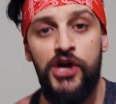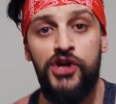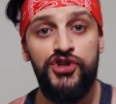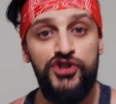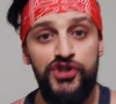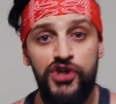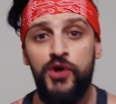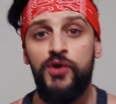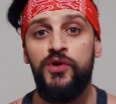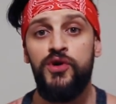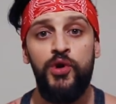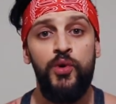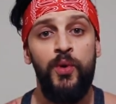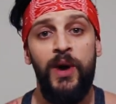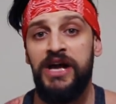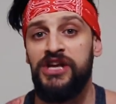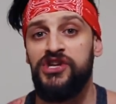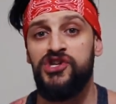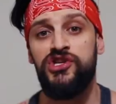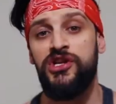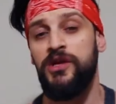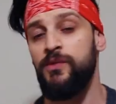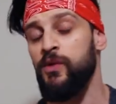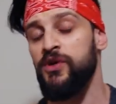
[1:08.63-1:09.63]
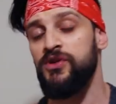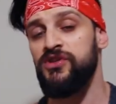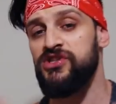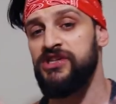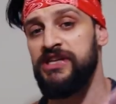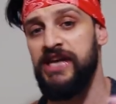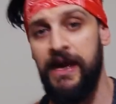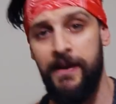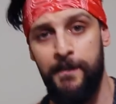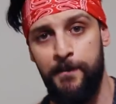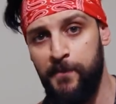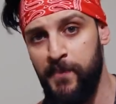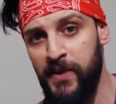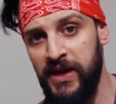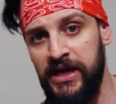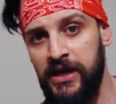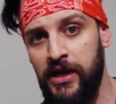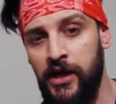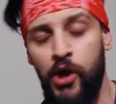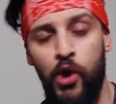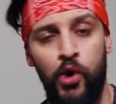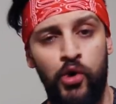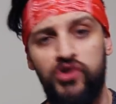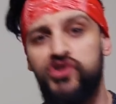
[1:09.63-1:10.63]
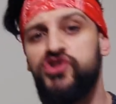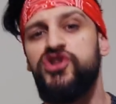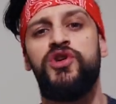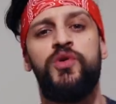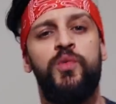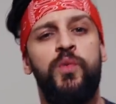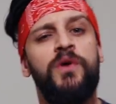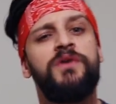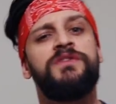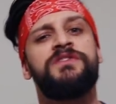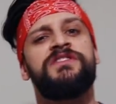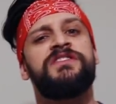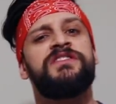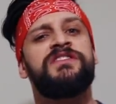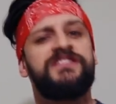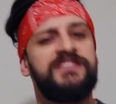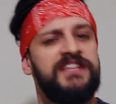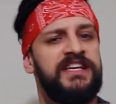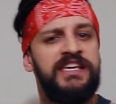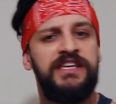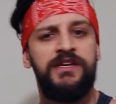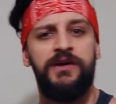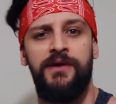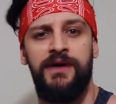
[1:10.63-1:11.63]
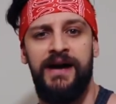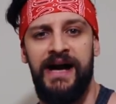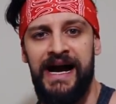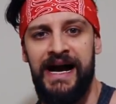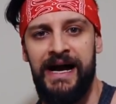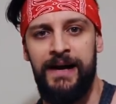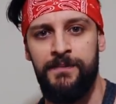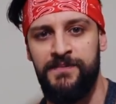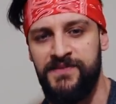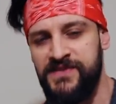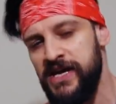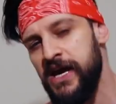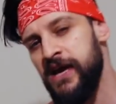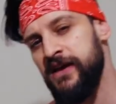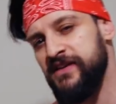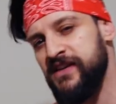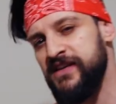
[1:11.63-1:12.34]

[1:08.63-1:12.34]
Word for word: Do you actually want to get bigger, or do you want to see your abs?